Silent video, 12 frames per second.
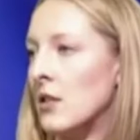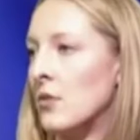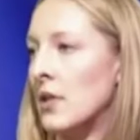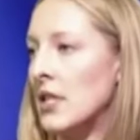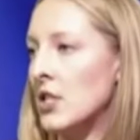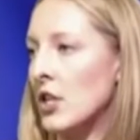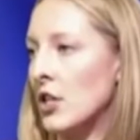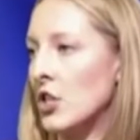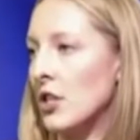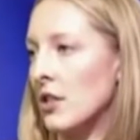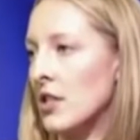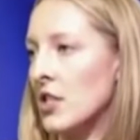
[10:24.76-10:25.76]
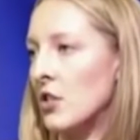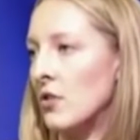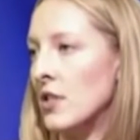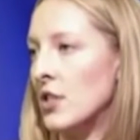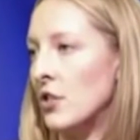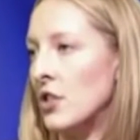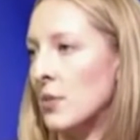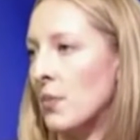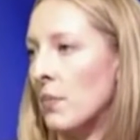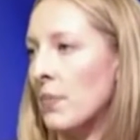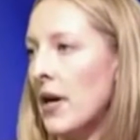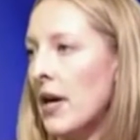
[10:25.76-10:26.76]
research that the students do to
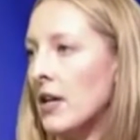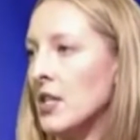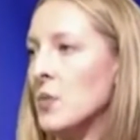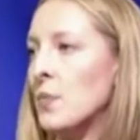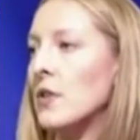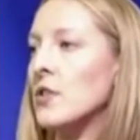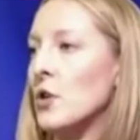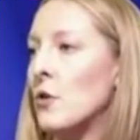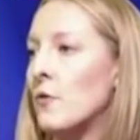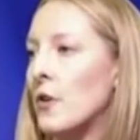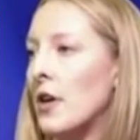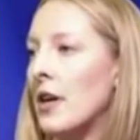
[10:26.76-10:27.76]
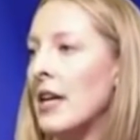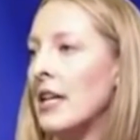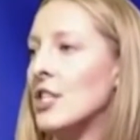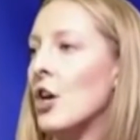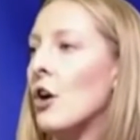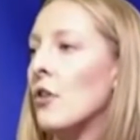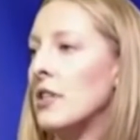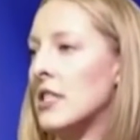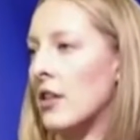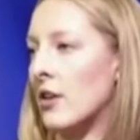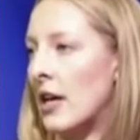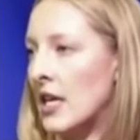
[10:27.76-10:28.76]
prepare spills over into all these
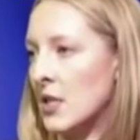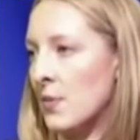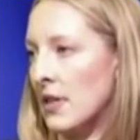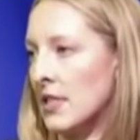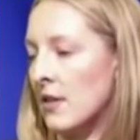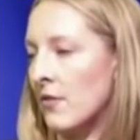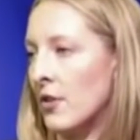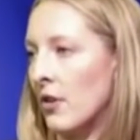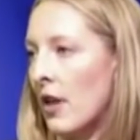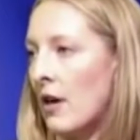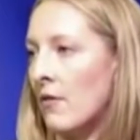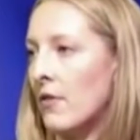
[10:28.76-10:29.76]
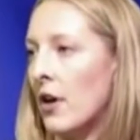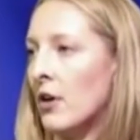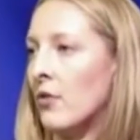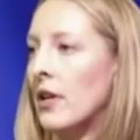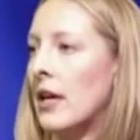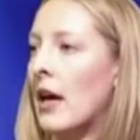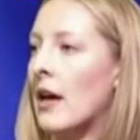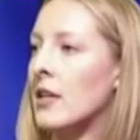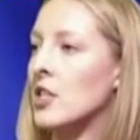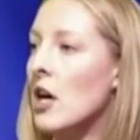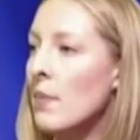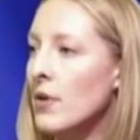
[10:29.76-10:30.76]
other aspects of their life, not only at a
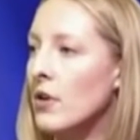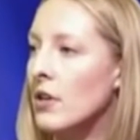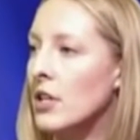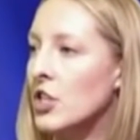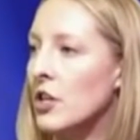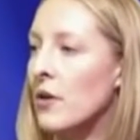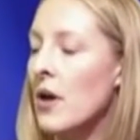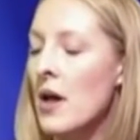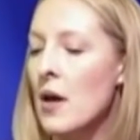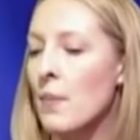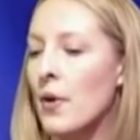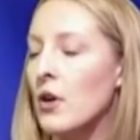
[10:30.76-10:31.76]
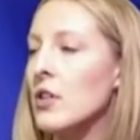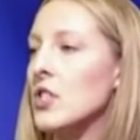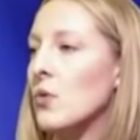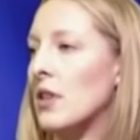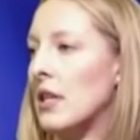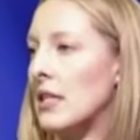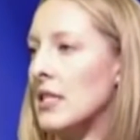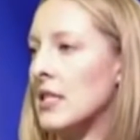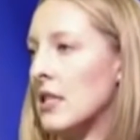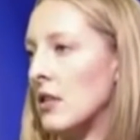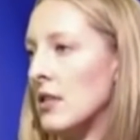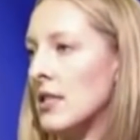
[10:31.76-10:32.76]
topical issue, but also within a
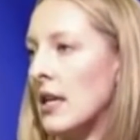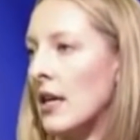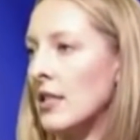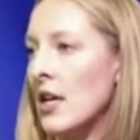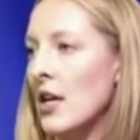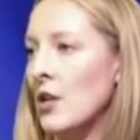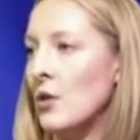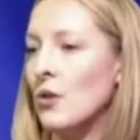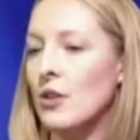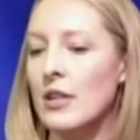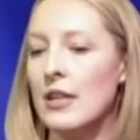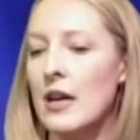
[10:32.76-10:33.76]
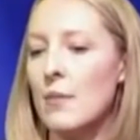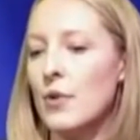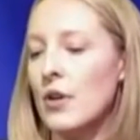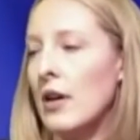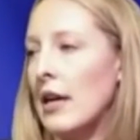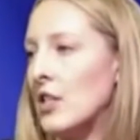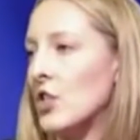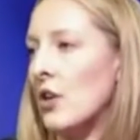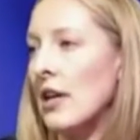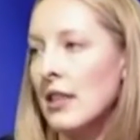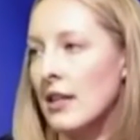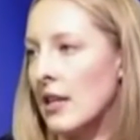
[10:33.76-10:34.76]
skill set. You learn a number and
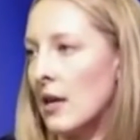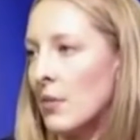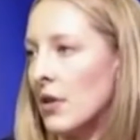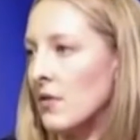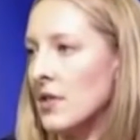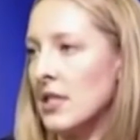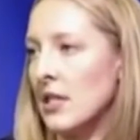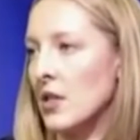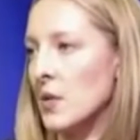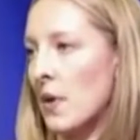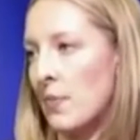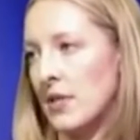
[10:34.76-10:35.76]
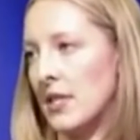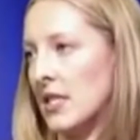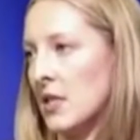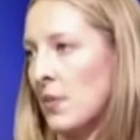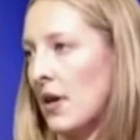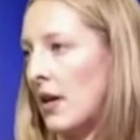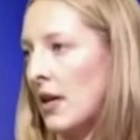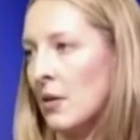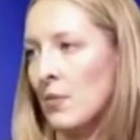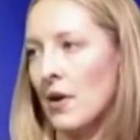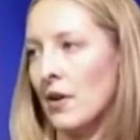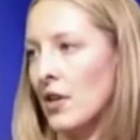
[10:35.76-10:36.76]
strengthen a number of skills by participating
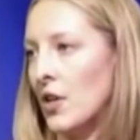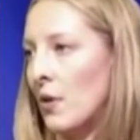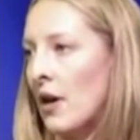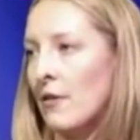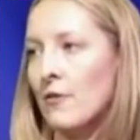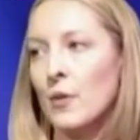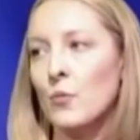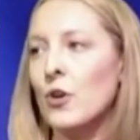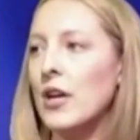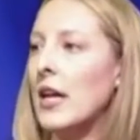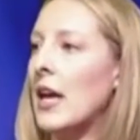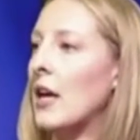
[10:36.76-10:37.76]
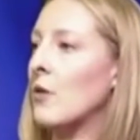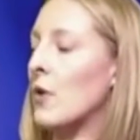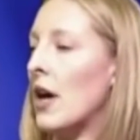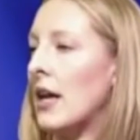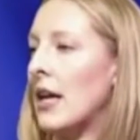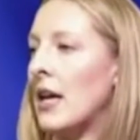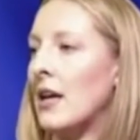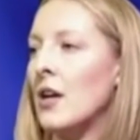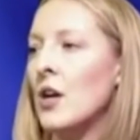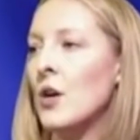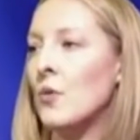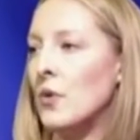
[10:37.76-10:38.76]
in Model UN, from reading, writing,
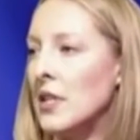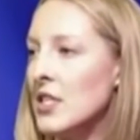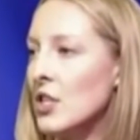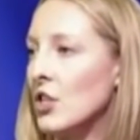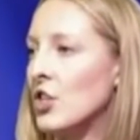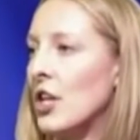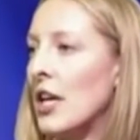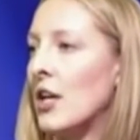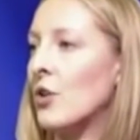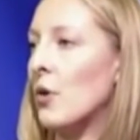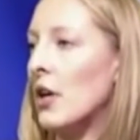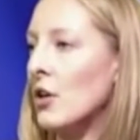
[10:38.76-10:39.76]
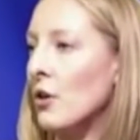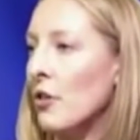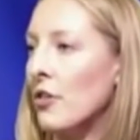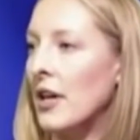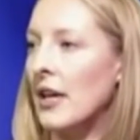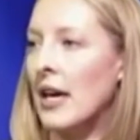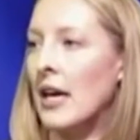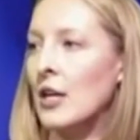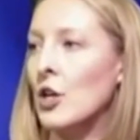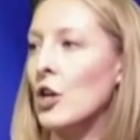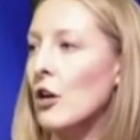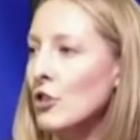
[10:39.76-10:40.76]
researching, critical thinking,
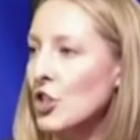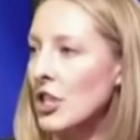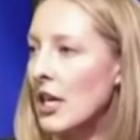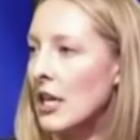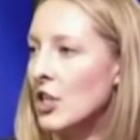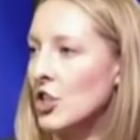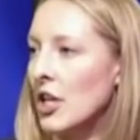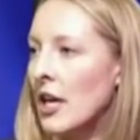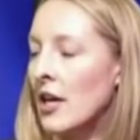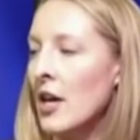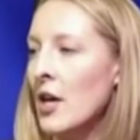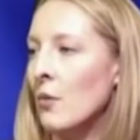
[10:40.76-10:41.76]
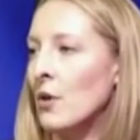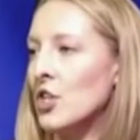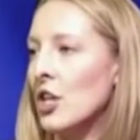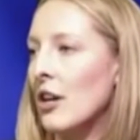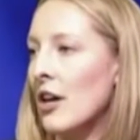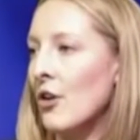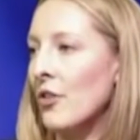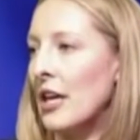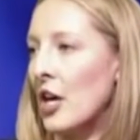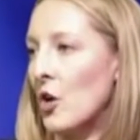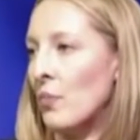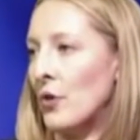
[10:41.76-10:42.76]
negotiation, which can not only
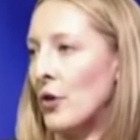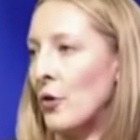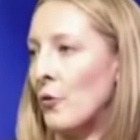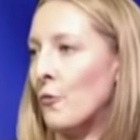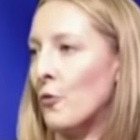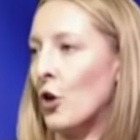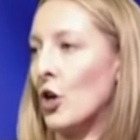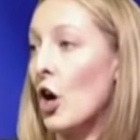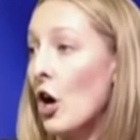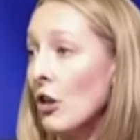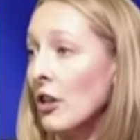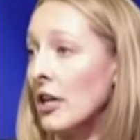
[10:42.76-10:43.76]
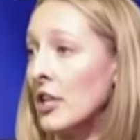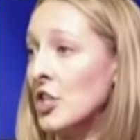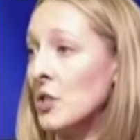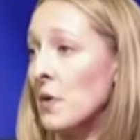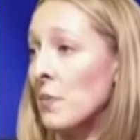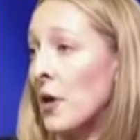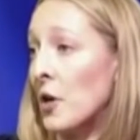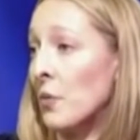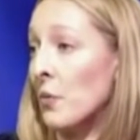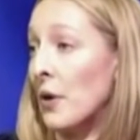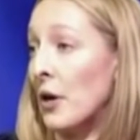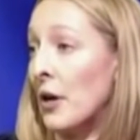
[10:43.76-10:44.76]
help you for college to be better
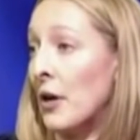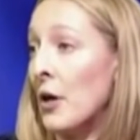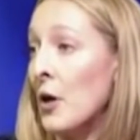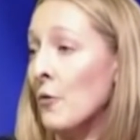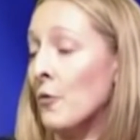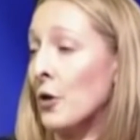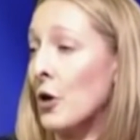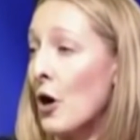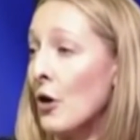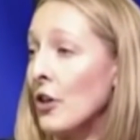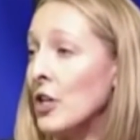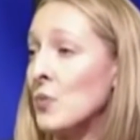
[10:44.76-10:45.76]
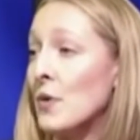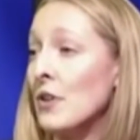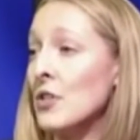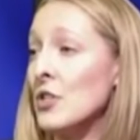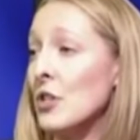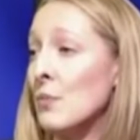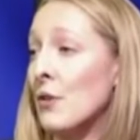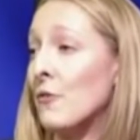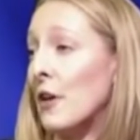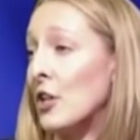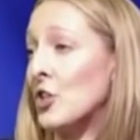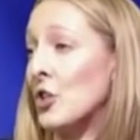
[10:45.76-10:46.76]
prepared for college, but also the
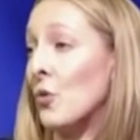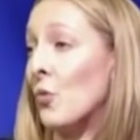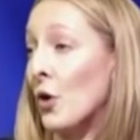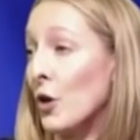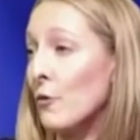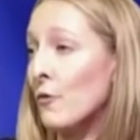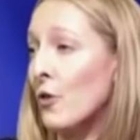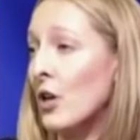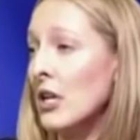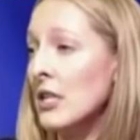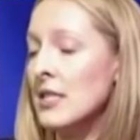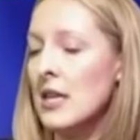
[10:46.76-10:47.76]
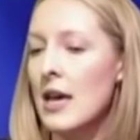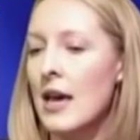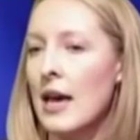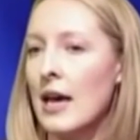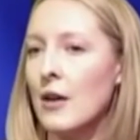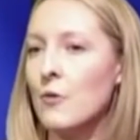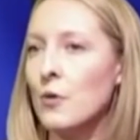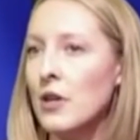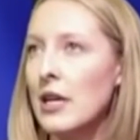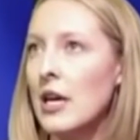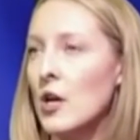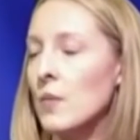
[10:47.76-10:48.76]
professional workforce, and
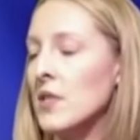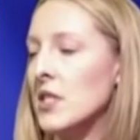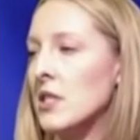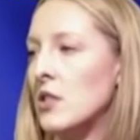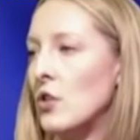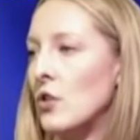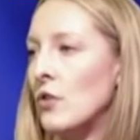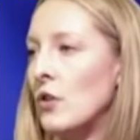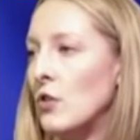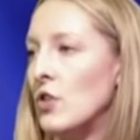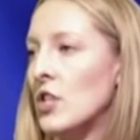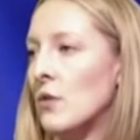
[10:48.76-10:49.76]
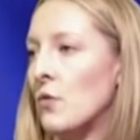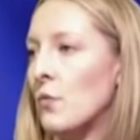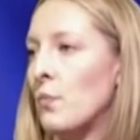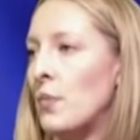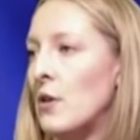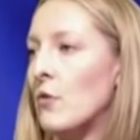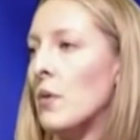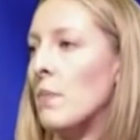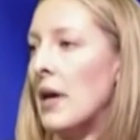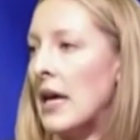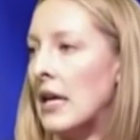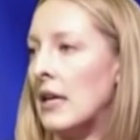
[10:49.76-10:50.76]
really helps to you to be
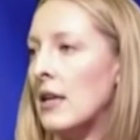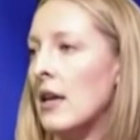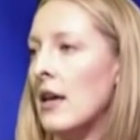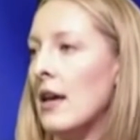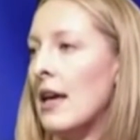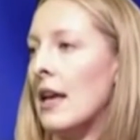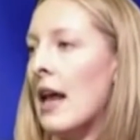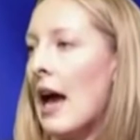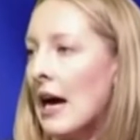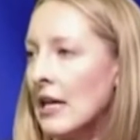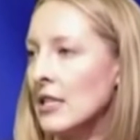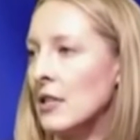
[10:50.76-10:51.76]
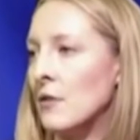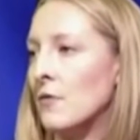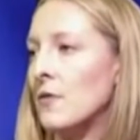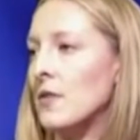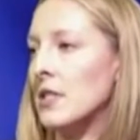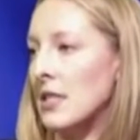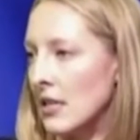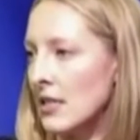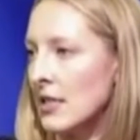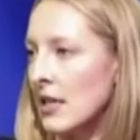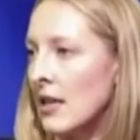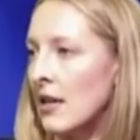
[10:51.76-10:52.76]
remained an active
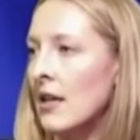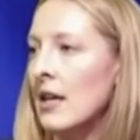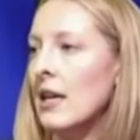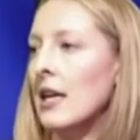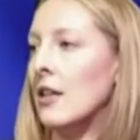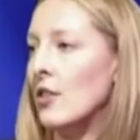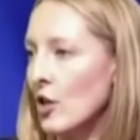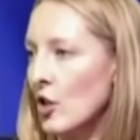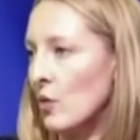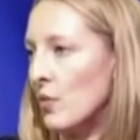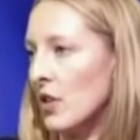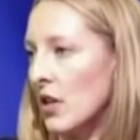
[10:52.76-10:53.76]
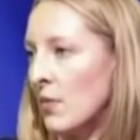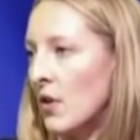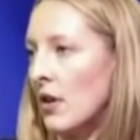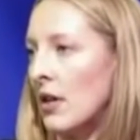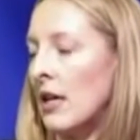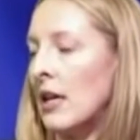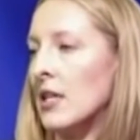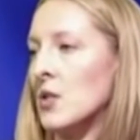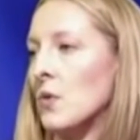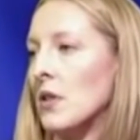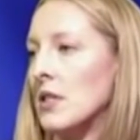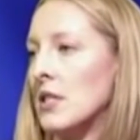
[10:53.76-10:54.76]
citizen in the global community as
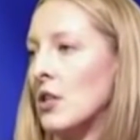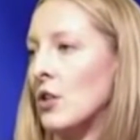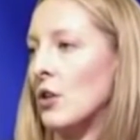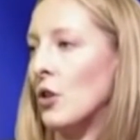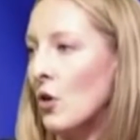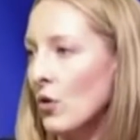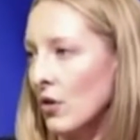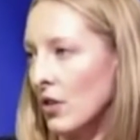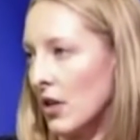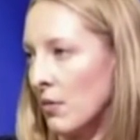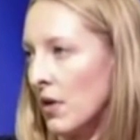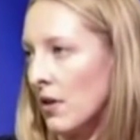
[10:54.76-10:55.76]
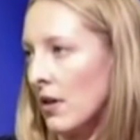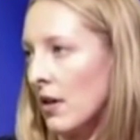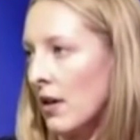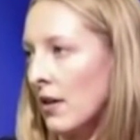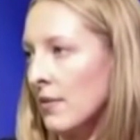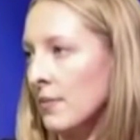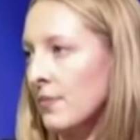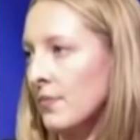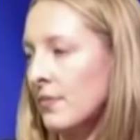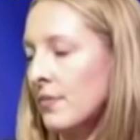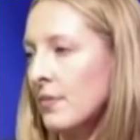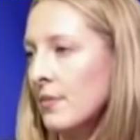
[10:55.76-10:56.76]
well as in your local community. Well,
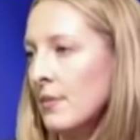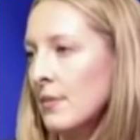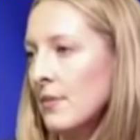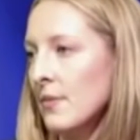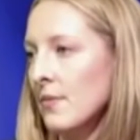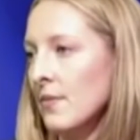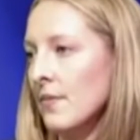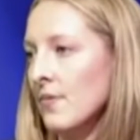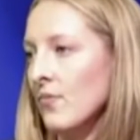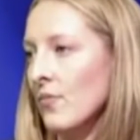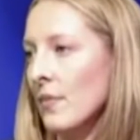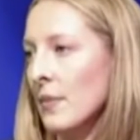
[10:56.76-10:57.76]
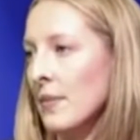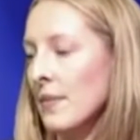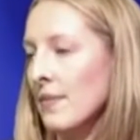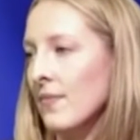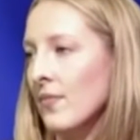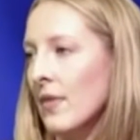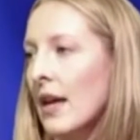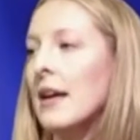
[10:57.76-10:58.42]
one of the things too is networking is really a